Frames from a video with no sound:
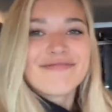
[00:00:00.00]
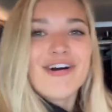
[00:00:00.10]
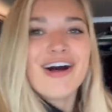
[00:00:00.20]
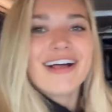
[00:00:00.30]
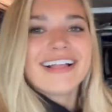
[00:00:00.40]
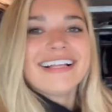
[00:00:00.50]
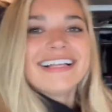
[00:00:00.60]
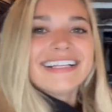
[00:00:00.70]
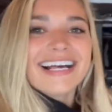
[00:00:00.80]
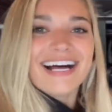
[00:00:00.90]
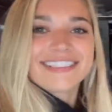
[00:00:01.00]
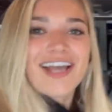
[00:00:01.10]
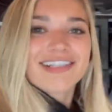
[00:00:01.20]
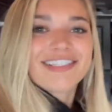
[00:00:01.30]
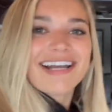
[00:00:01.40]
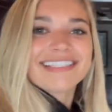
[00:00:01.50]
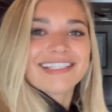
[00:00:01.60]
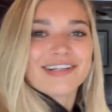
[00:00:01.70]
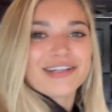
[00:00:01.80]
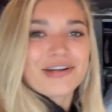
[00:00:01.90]
well, I'll talk to you guys
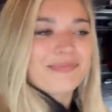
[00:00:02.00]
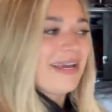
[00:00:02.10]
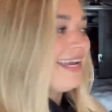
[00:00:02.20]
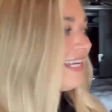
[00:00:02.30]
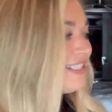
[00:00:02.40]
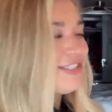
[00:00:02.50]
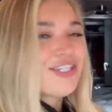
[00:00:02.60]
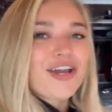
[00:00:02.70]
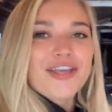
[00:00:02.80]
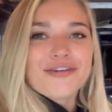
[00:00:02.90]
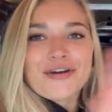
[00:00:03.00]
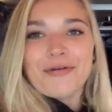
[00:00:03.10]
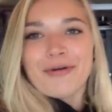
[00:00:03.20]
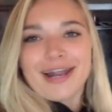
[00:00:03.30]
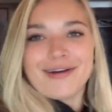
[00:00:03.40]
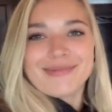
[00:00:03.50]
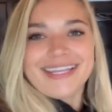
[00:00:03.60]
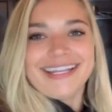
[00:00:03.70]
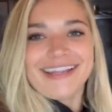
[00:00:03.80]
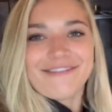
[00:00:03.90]
in a little bit and show you what I'll be
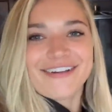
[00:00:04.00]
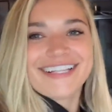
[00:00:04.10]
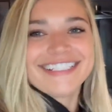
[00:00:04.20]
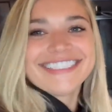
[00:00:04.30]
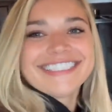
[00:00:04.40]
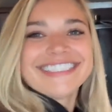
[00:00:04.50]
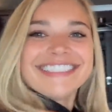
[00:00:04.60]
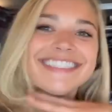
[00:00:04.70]
eating for lunch.